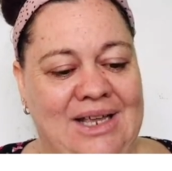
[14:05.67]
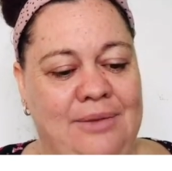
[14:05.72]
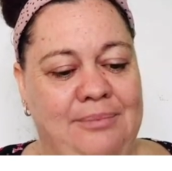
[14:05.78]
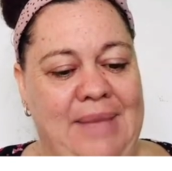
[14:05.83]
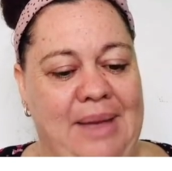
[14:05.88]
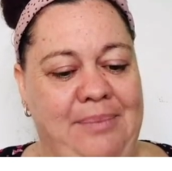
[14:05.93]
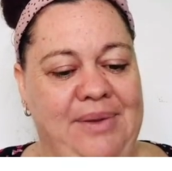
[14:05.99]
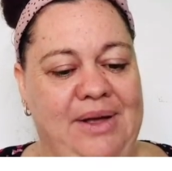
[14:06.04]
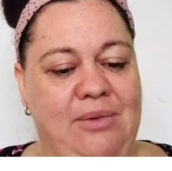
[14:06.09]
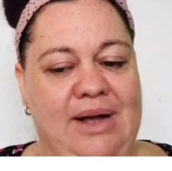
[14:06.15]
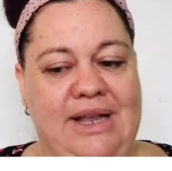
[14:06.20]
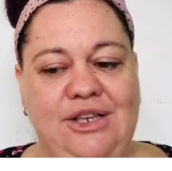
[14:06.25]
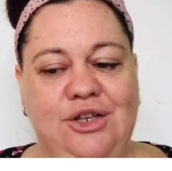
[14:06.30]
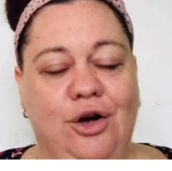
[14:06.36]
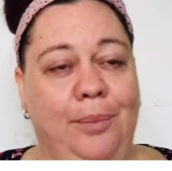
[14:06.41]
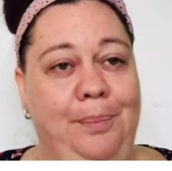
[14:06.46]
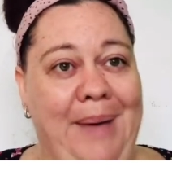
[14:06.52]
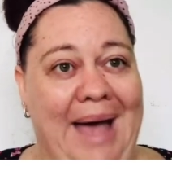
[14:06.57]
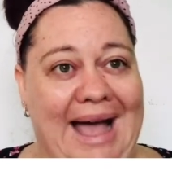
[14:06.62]
maybe when
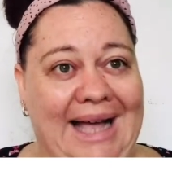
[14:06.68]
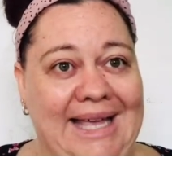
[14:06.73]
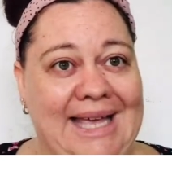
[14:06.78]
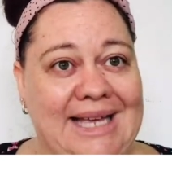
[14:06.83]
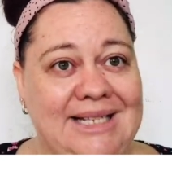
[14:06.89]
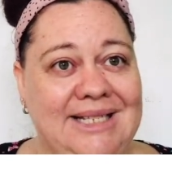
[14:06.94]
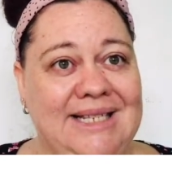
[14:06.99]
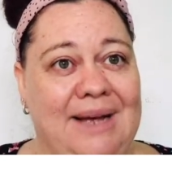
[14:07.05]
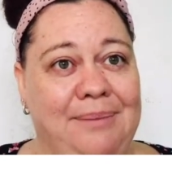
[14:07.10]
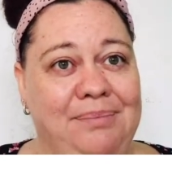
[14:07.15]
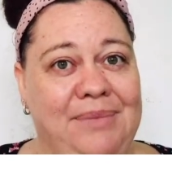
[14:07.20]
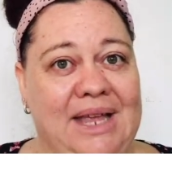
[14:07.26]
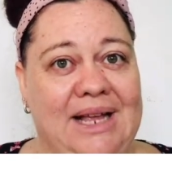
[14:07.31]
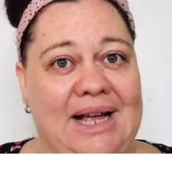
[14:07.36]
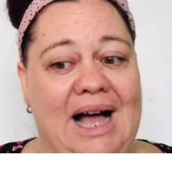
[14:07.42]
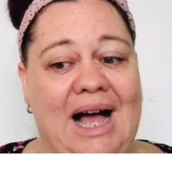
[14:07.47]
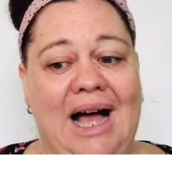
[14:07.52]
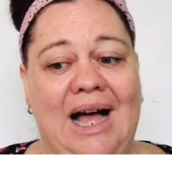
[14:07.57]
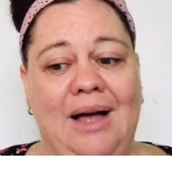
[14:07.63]
you're packing
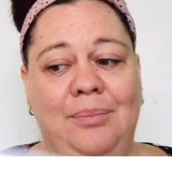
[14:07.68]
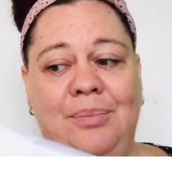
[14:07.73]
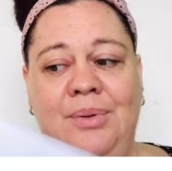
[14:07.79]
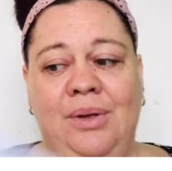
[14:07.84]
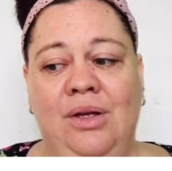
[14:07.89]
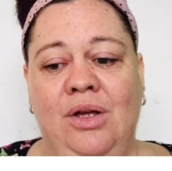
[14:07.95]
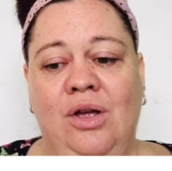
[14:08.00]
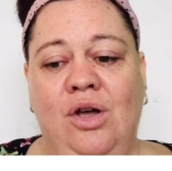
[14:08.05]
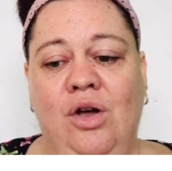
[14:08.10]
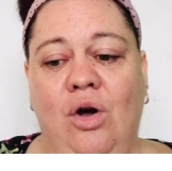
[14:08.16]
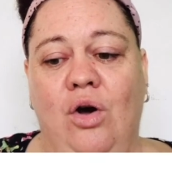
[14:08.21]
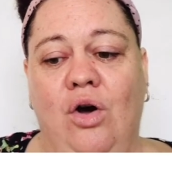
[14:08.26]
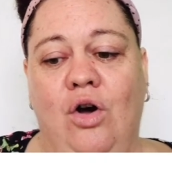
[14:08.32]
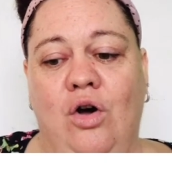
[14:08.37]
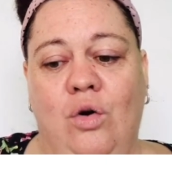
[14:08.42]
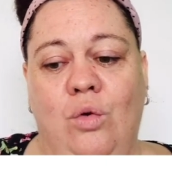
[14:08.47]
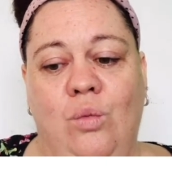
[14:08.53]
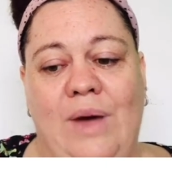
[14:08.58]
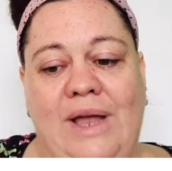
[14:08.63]
something up
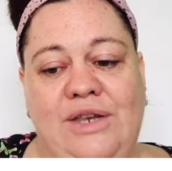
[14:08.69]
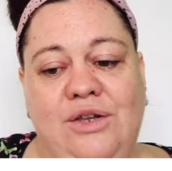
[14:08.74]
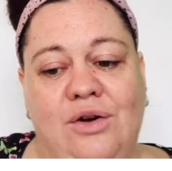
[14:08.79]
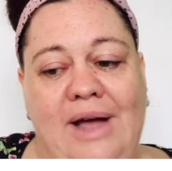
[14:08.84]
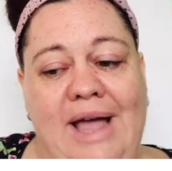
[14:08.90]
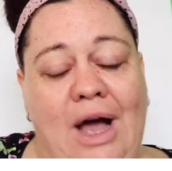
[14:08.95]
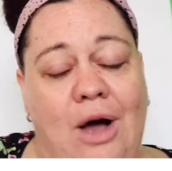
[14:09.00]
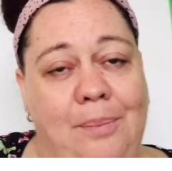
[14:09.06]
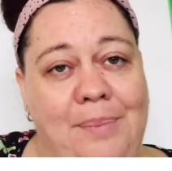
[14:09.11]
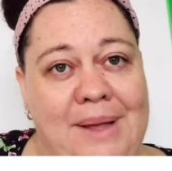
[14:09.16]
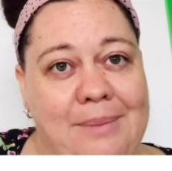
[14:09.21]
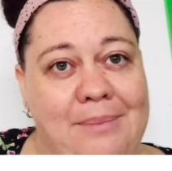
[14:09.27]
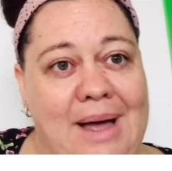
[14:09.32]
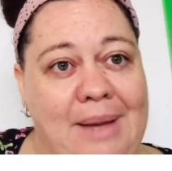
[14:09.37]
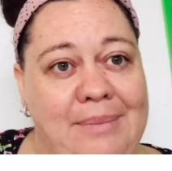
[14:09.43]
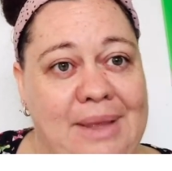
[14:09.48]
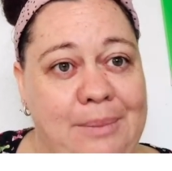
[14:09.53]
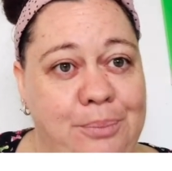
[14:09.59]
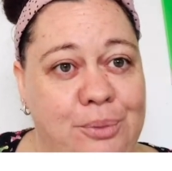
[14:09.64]
or when you're helping
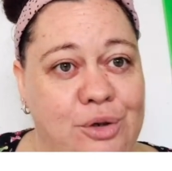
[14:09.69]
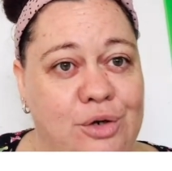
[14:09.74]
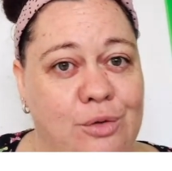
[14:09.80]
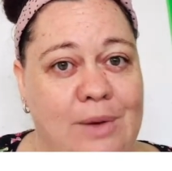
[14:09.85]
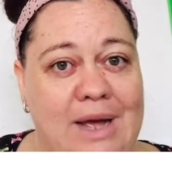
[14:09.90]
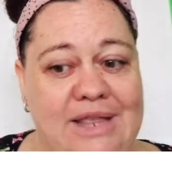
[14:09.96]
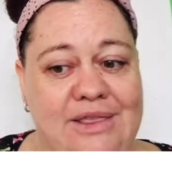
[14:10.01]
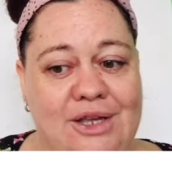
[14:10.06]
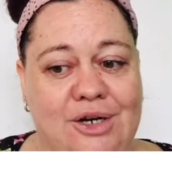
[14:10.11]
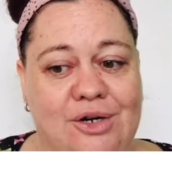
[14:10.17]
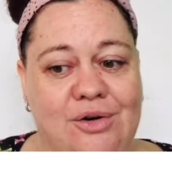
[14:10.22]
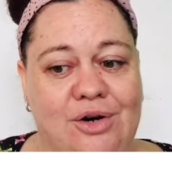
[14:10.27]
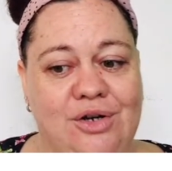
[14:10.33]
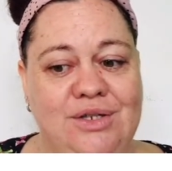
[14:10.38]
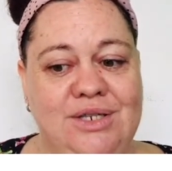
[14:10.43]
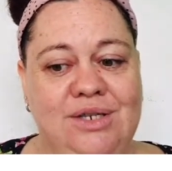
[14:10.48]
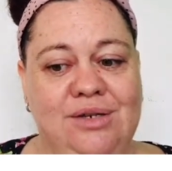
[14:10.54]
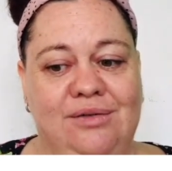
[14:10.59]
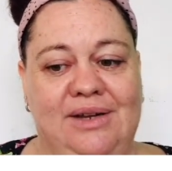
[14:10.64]
Mummy put away the
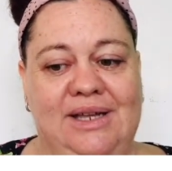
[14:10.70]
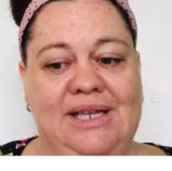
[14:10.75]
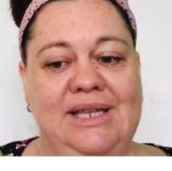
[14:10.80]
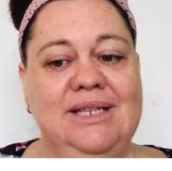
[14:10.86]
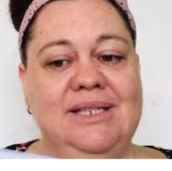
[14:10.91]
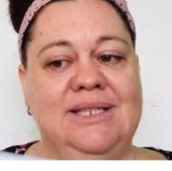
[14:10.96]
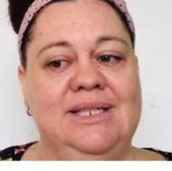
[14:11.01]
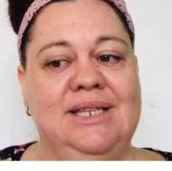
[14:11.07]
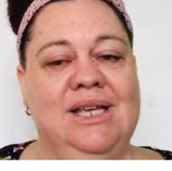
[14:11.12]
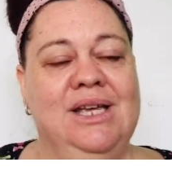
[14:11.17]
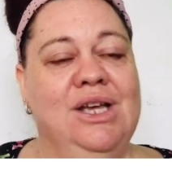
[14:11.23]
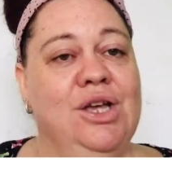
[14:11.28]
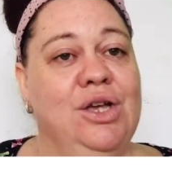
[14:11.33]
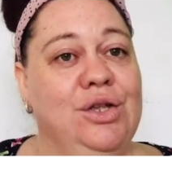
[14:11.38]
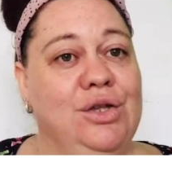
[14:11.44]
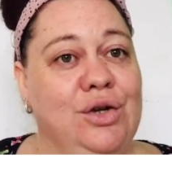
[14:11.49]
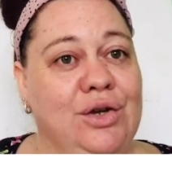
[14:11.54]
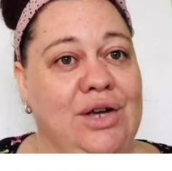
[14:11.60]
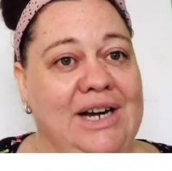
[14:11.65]
groceries,
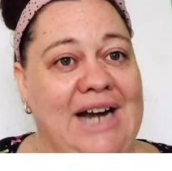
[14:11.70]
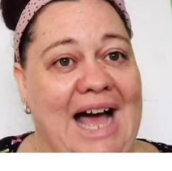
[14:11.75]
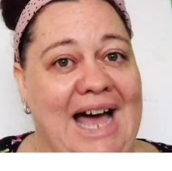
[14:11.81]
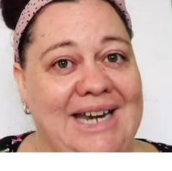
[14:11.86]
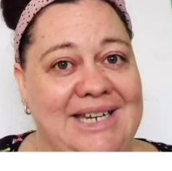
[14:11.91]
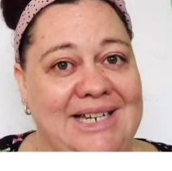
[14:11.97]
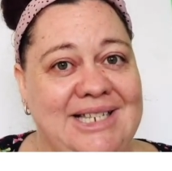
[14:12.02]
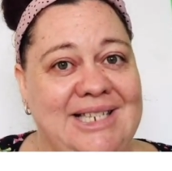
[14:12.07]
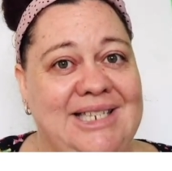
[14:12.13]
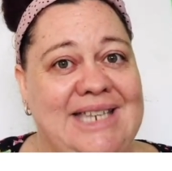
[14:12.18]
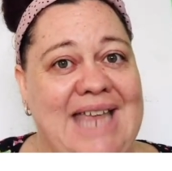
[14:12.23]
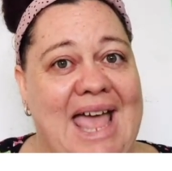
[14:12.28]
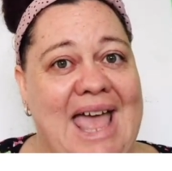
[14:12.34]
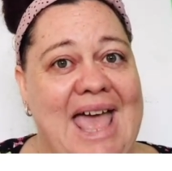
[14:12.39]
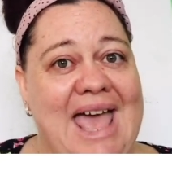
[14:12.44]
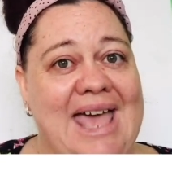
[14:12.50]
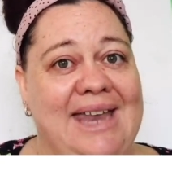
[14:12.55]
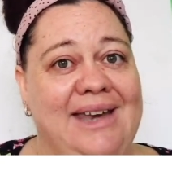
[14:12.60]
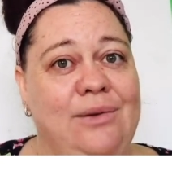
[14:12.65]
you can
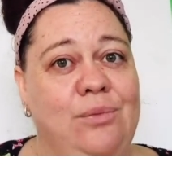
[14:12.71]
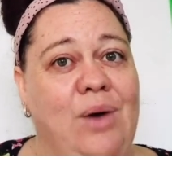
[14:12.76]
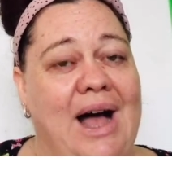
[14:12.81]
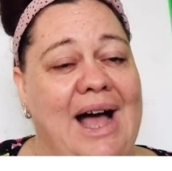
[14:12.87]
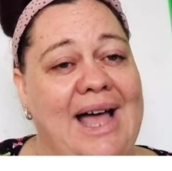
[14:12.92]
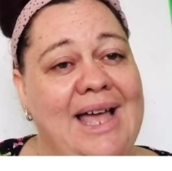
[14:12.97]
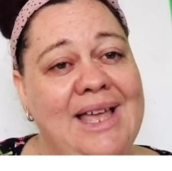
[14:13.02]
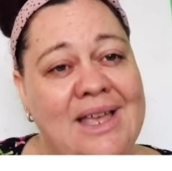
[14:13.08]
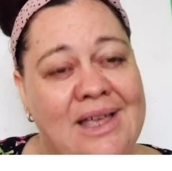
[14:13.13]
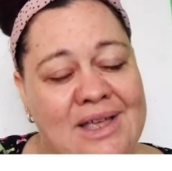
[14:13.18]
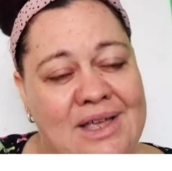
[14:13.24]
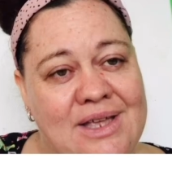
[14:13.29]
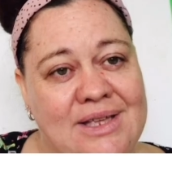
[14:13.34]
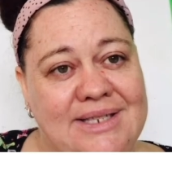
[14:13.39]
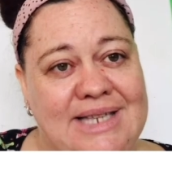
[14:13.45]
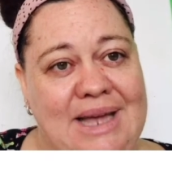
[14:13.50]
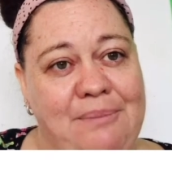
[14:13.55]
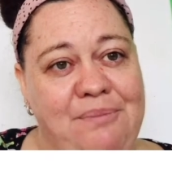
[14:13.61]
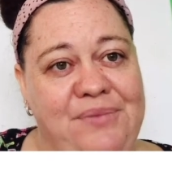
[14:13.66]
understand why
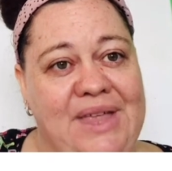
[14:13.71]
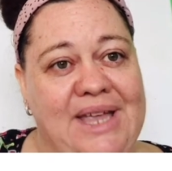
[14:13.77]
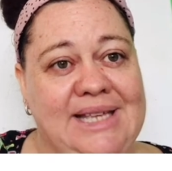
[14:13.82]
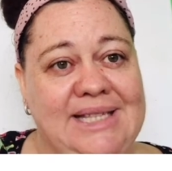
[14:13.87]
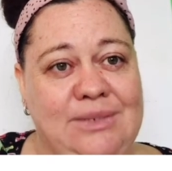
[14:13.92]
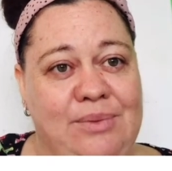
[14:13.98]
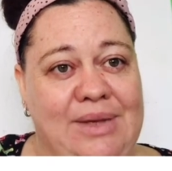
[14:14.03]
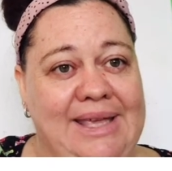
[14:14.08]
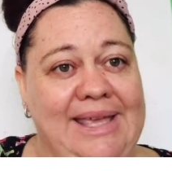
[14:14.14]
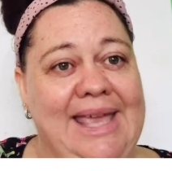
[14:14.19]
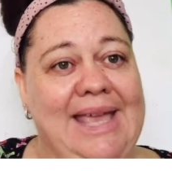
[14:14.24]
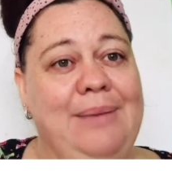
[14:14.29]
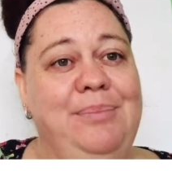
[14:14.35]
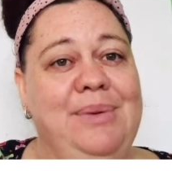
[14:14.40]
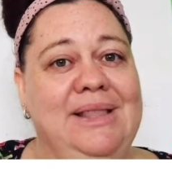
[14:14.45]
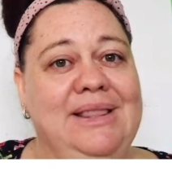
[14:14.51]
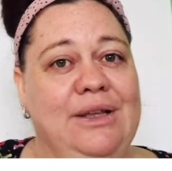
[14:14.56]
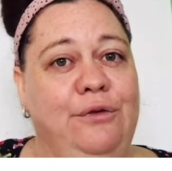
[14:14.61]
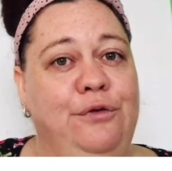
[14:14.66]
some things we keep
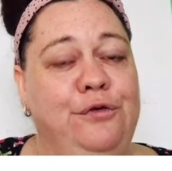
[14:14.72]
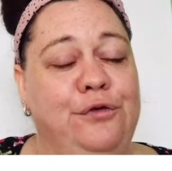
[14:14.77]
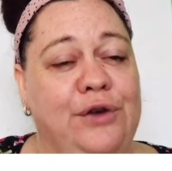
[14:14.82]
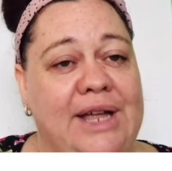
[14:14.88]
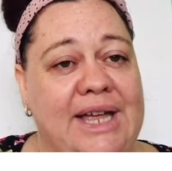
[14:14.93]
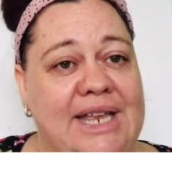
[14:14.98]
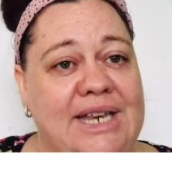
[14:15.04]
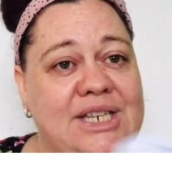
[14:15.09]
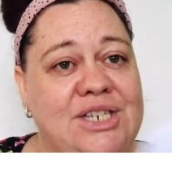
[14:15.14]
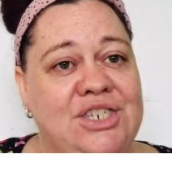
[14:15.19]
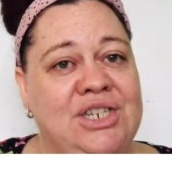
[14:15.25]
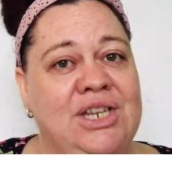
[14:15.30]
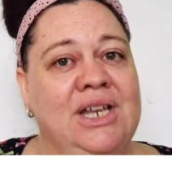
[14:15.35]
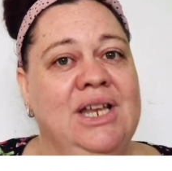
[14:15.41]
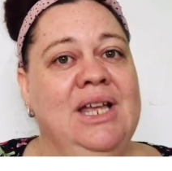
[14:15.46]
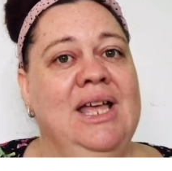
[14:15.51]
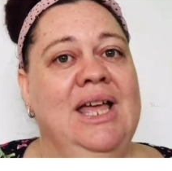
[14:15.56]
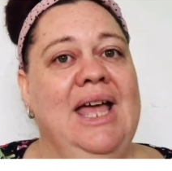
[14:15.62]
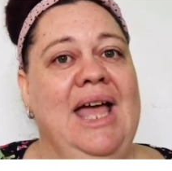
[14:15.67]
in the fridge
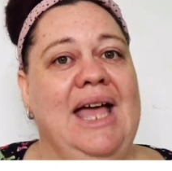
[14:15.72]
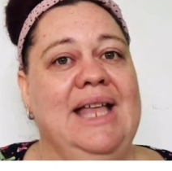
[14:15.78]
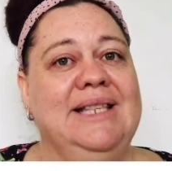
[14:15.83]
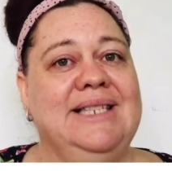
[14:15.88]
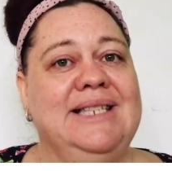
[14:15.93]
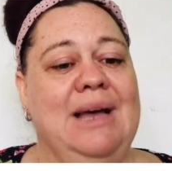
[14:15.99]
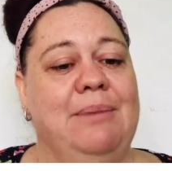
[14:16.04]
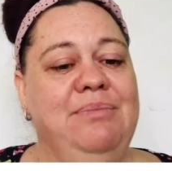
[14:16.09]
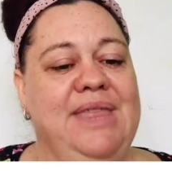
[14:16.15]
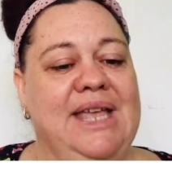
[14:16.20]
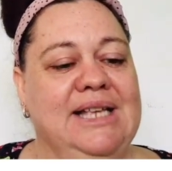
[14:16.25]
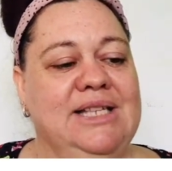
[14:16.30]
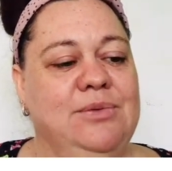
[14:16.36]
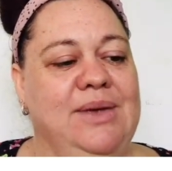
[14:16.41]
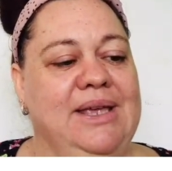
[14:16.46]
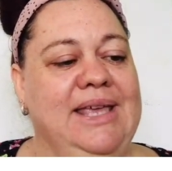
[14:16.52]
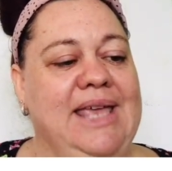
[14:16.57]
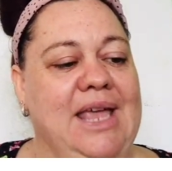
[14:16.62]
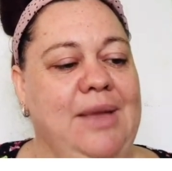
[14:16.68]
and some things
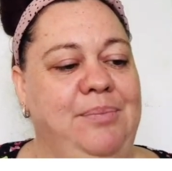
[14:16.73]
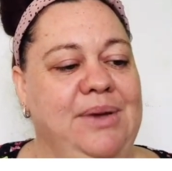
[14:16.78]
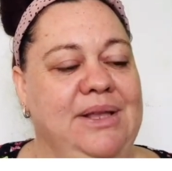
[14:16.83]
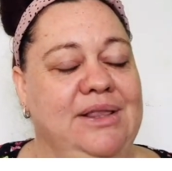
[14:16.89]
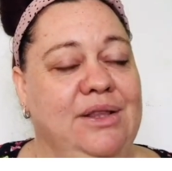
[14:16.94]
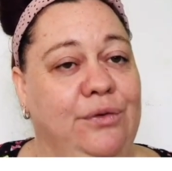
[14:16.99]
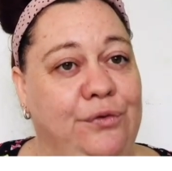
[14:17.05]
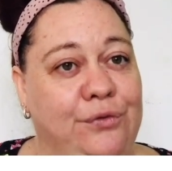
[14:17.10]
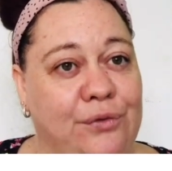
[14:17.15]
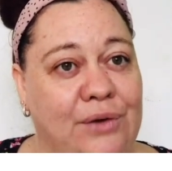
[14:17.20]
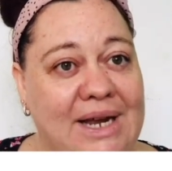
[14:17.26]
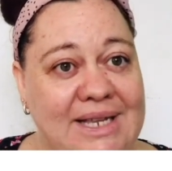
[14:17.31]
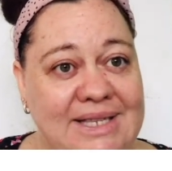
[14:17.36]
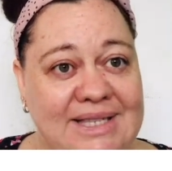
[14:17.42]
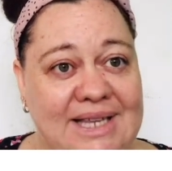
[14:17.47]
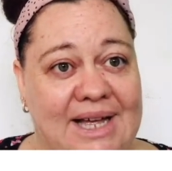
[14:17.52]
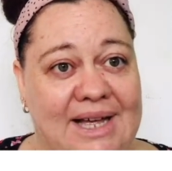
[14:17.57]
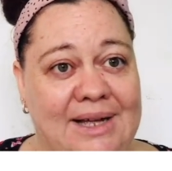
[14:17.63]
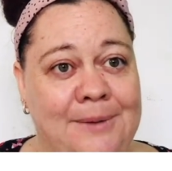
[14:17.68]
we keep in the
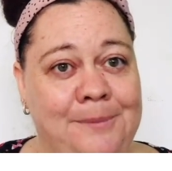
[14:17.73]
freezer.